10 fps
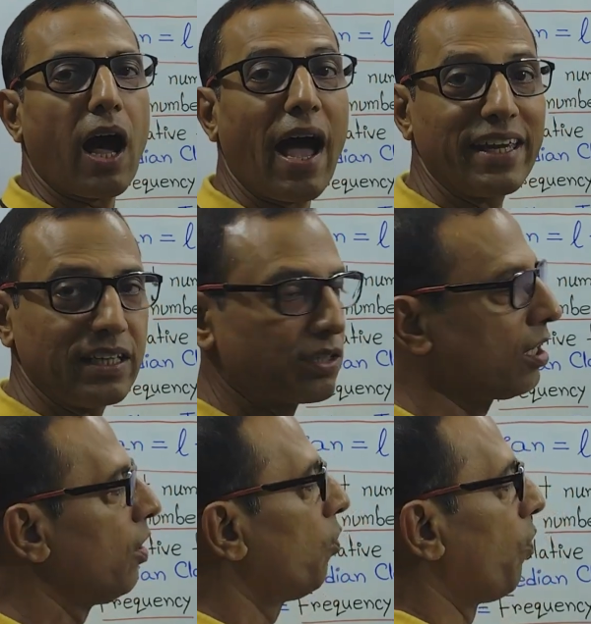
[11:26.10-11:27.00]
height.
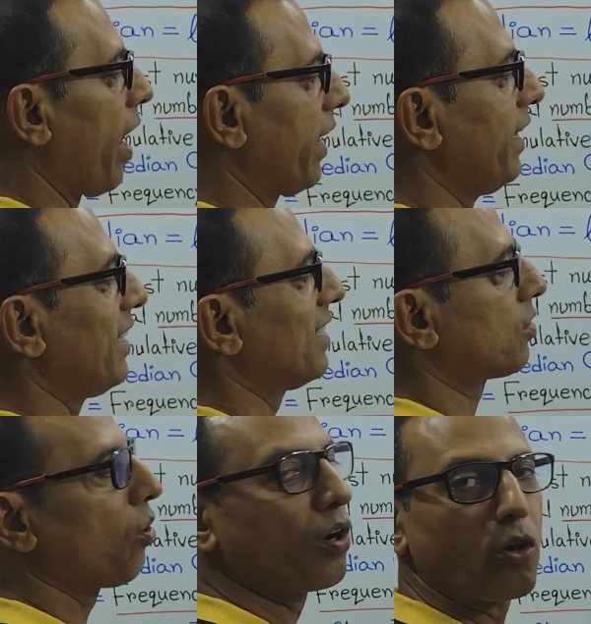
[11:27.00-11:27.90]
Why it
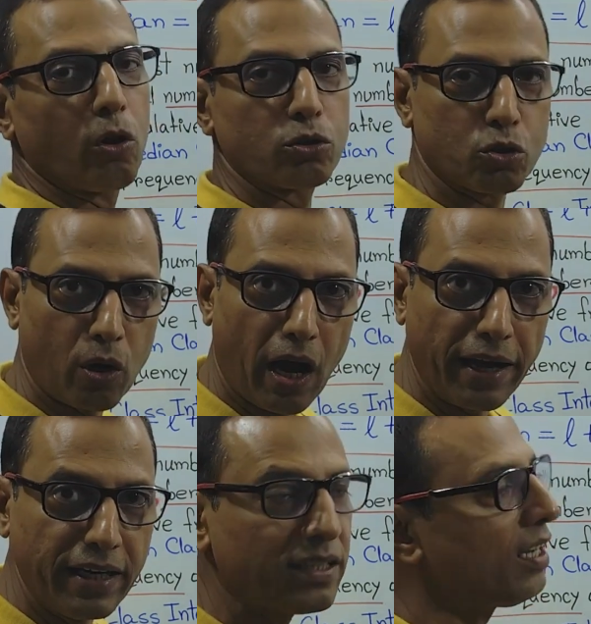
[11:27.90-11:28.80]
is called also
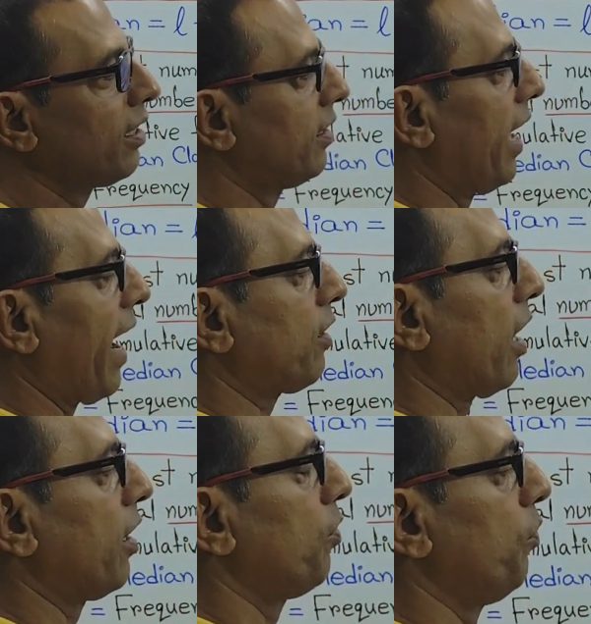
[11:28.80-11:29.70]
height, that
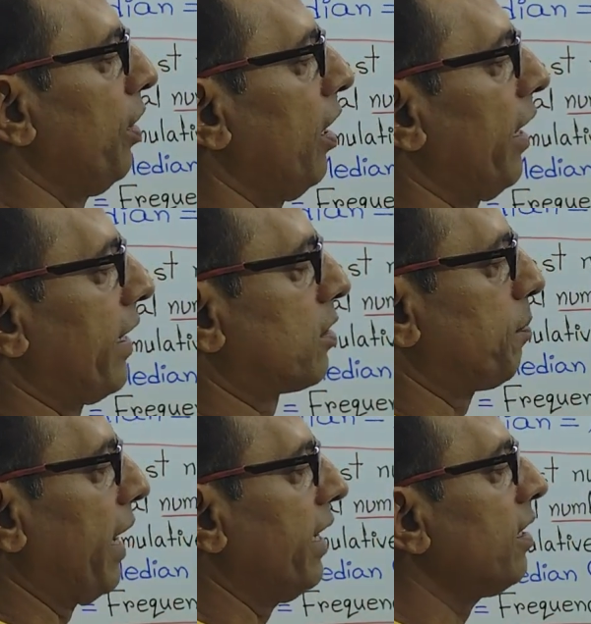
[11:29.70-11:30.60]
I will
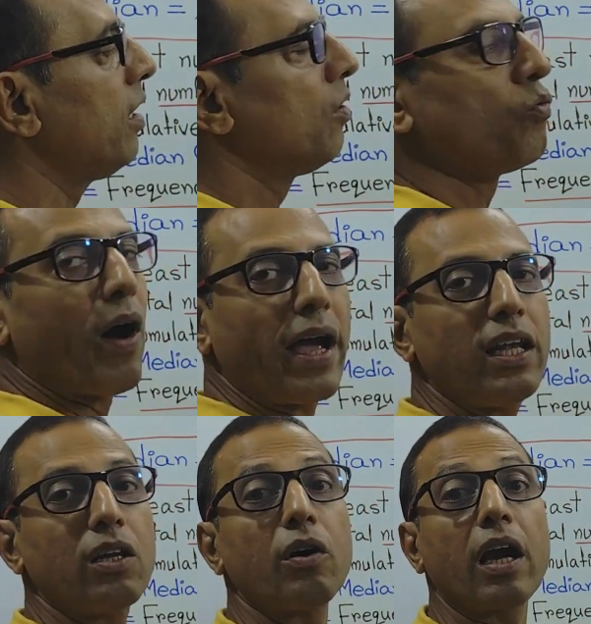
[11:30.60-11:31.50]
explain
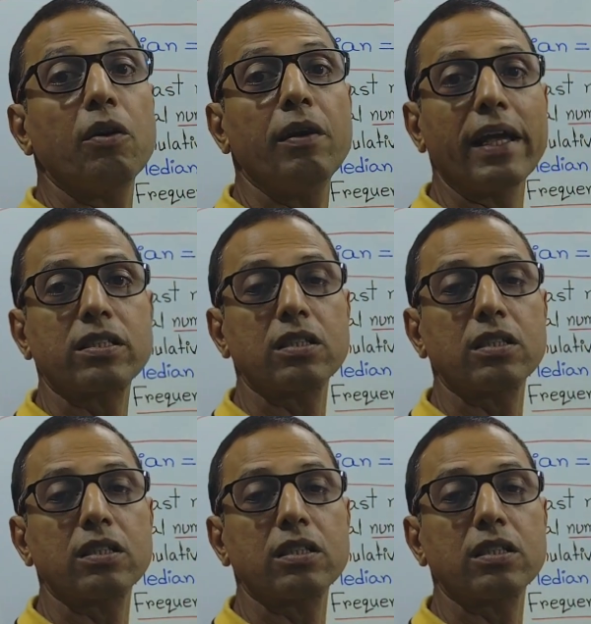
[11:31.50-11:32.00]
while I will